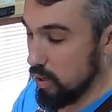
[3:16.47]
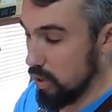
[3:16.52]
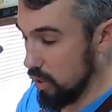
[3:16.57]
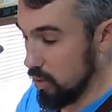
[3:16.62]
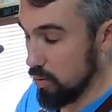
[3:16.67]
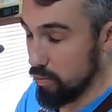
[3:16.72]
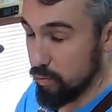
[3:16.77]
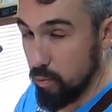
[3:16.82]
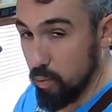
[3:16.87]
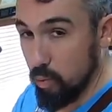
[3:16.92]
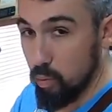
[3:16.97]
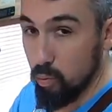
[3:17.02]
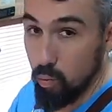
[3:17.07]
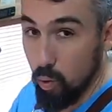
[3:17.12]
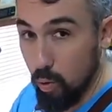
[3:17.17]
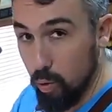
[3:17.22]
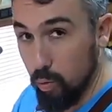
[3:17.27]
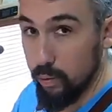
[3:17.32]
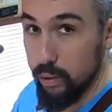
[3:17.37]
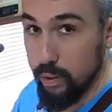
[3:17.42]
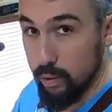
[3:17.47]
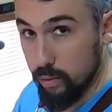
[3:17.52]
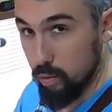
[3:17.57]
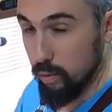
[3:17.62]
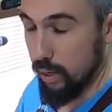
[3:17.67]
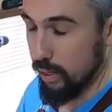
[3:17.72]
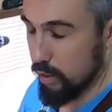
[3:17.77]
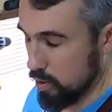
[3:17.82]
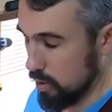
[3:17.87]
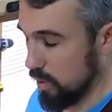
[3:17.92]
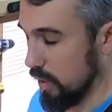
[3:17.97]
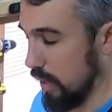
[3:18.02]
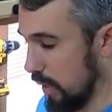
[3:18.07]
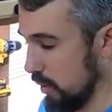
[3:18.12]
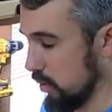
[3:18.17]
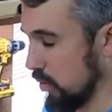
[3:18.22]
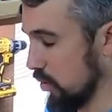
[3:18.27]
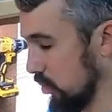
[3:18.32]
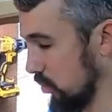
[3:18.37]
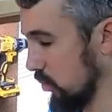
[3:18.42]
in a full rotary direction,
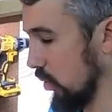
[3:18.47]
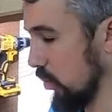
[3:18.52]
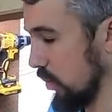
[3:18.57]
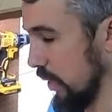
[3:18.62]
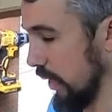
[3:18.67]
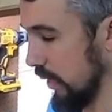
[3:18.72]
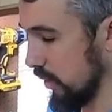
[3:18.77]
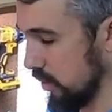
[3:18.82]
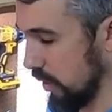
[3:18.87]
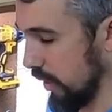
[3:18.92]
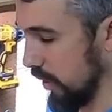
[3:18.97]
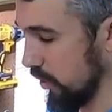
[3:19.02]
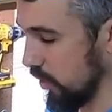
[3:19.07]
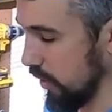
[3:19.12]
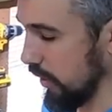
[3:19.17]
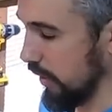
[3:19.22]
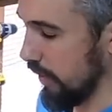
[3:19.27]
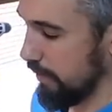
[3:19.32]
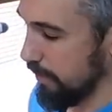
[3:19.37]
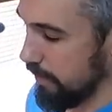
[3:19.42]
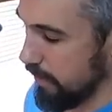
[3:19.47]
hence Rotex sander.